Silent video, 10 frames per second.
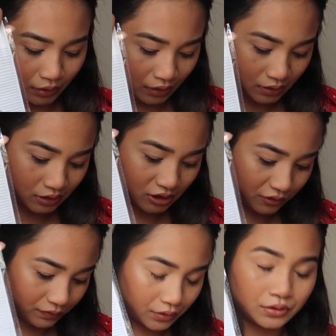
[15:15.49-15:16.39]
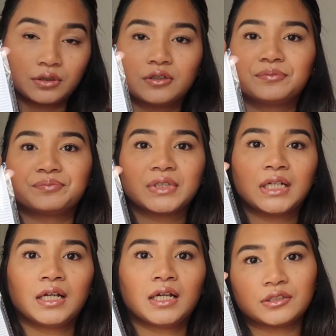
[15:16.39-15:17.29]
They had silver, so
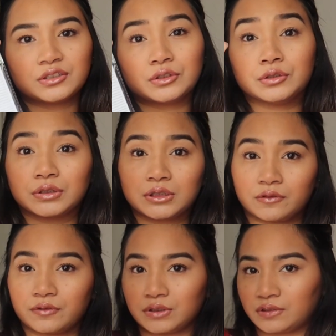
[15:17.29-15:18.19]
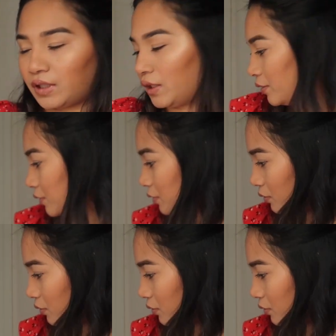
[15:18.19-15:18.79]
let's just use silver. It's fine.